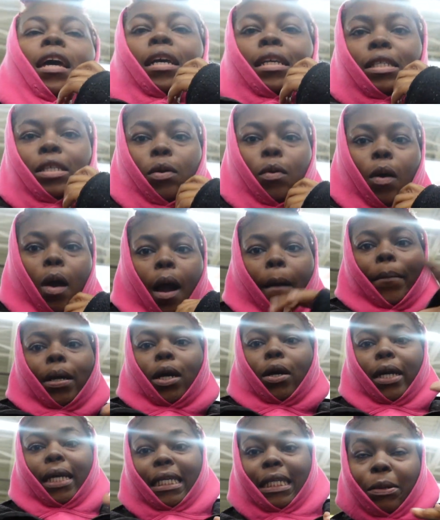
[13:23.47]
So I'm
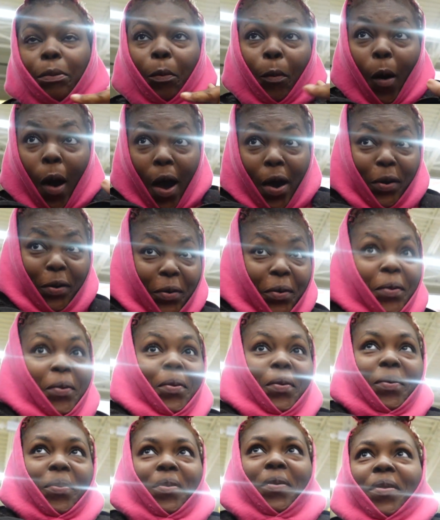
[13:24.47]
gonna get some water
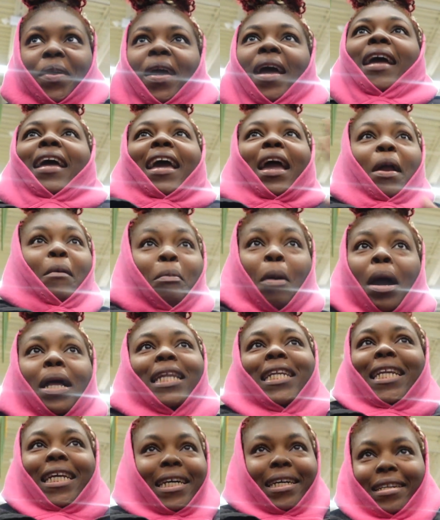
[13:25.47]
and
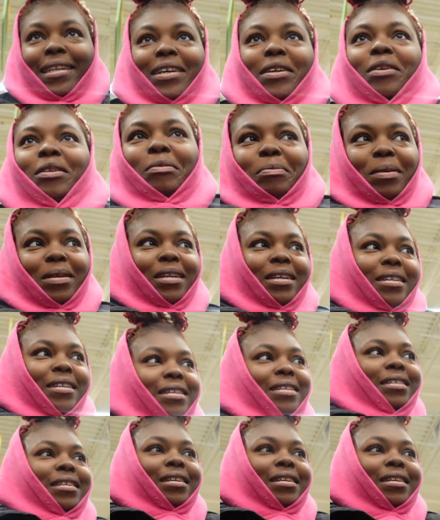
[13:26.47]
probably nothing else because,